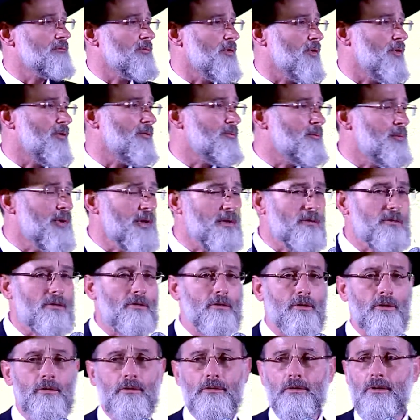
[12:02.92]
of
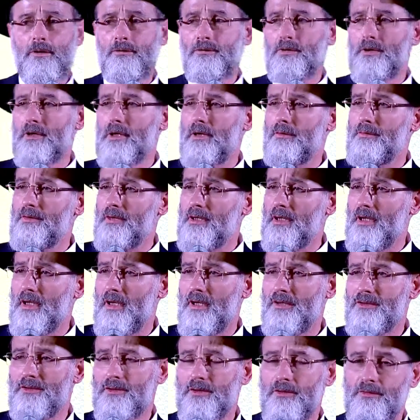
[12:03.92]
birur, of
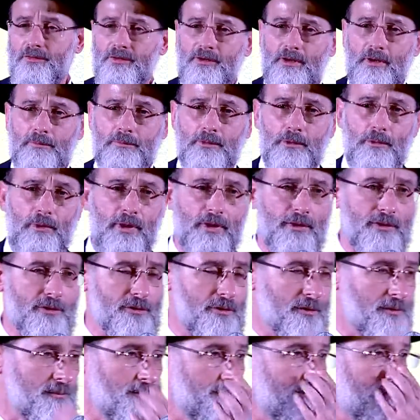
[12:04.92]
clarification, of
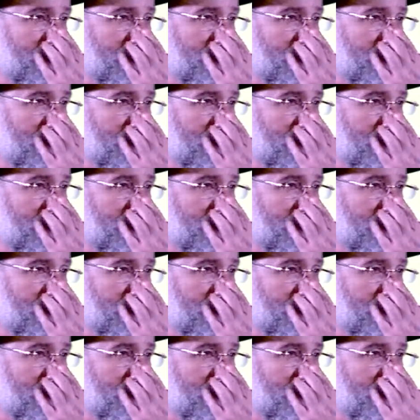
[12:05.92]
separation.